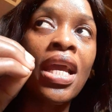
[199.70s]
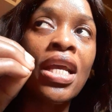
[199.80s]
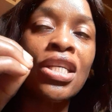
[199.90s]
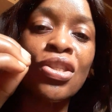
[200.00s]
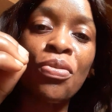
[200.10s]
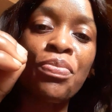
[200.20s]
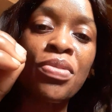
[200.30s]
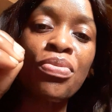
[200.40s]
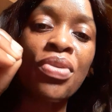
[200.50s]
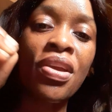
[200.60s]
some
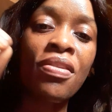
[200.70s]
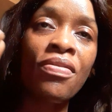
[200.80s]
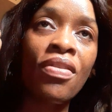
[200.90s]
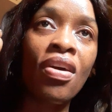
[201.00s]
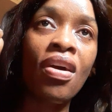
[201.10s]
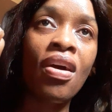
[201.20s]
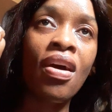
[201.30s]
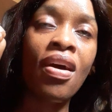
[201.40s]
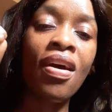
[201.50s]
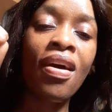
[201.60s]
people give
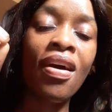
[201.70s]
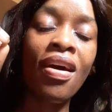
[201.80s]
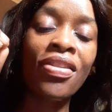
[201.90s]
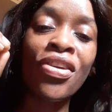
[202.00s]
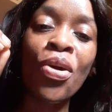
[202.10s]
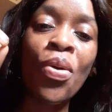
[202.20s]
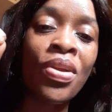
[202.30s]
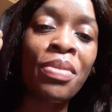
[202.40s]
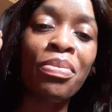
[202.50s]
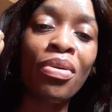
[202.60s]
their own
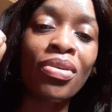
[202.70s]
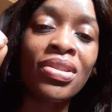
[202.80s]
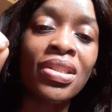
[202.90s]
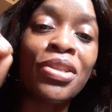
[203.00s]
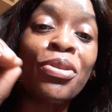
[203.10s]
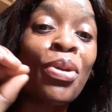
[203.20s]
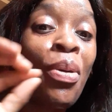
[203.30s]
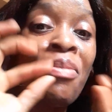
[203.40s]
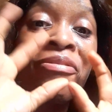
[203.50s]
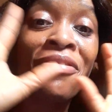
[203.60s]
apology
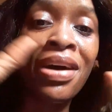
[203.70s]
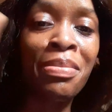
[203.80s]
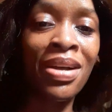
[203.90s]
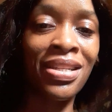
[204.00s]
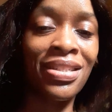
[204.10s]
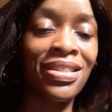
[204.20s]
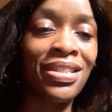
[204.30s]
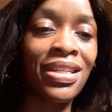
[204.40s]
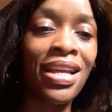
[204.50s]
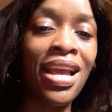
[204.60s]
non-verbally.
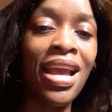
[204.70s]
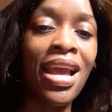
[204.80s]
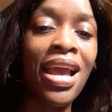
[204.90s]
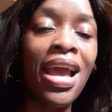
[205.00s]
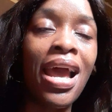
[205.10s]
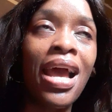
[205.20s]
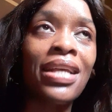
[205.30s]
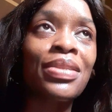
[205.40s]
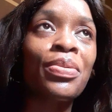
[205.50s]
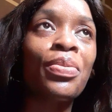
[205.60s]

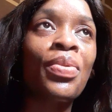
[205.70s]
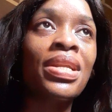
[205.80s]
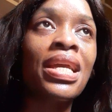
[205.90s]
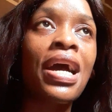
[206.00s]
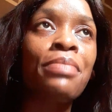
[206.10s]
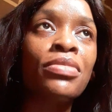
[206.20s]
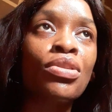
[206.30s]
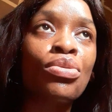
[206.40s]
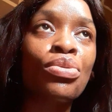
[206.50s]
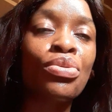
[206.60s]
So when it comes
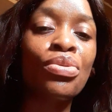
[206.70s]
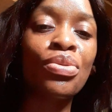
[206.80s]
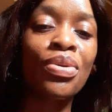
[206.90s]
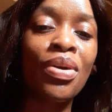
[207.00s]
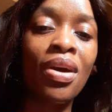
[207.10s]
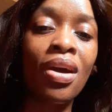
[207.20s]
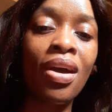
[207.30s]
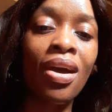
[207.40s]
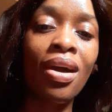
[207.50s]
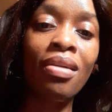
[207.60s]
to
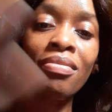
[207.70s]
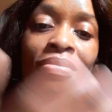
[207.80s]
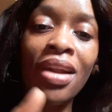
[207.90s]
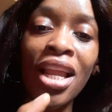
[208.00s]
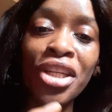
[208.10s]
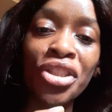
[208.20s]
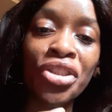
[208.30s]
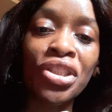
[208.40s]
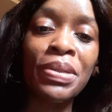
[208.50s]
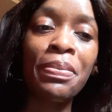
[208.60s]

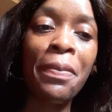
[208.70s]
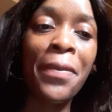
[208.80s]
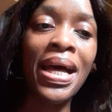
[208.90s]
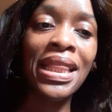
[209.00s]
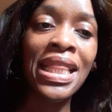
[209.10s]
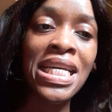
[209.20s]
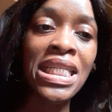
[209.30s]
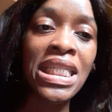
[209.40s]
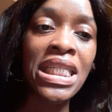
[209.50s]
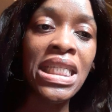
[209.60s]
relationship
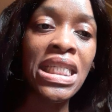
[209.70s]
partners,